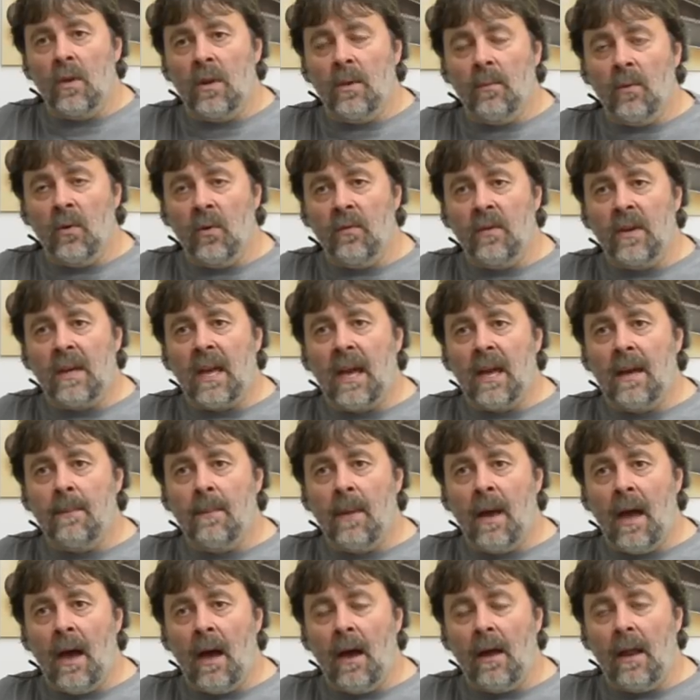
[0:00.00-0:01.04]
the movie came
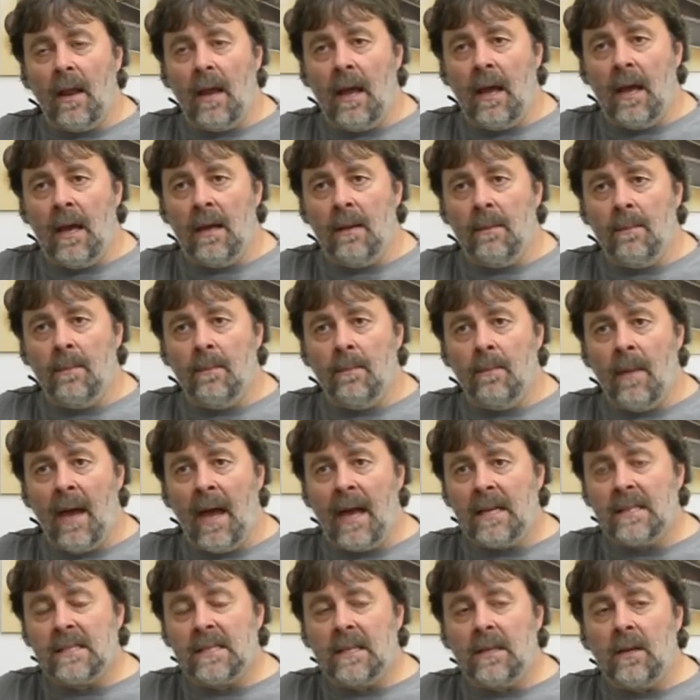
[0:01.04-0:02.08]
out and
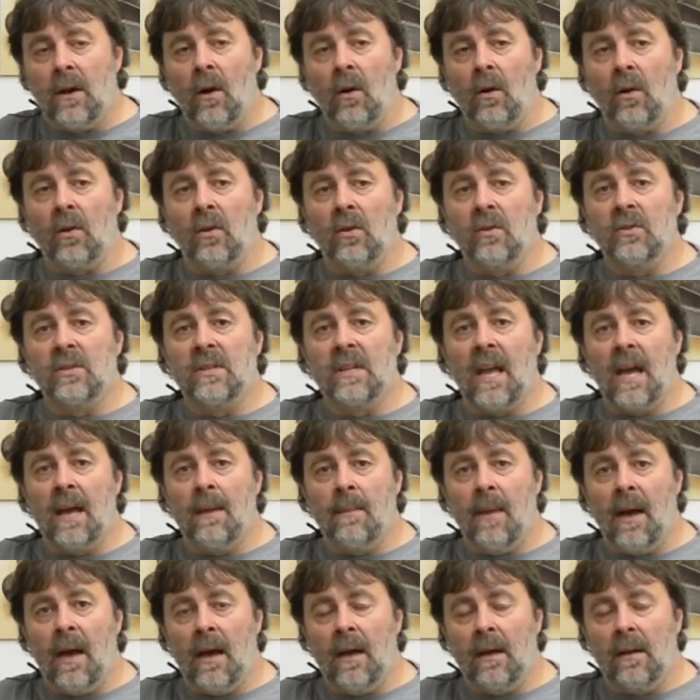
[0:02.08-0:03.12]
magazine articles
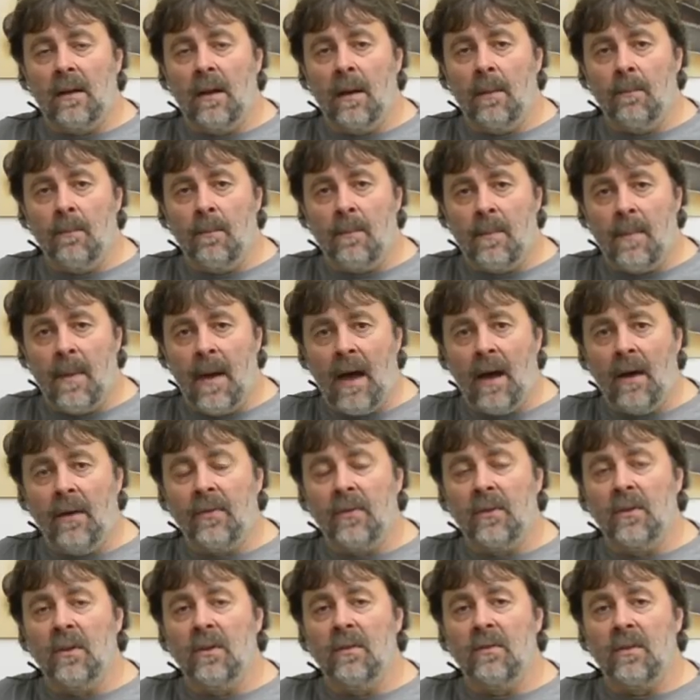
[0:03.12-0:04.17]
came out
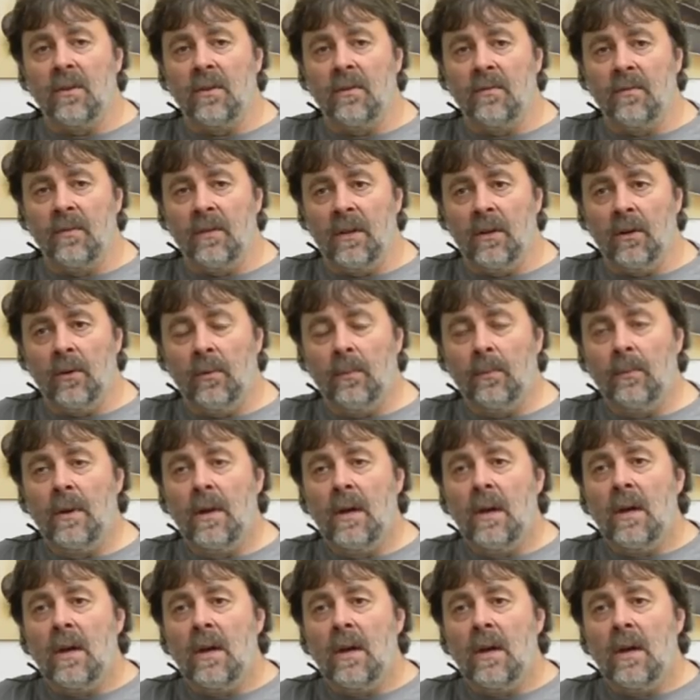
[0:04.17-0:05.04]
about the film,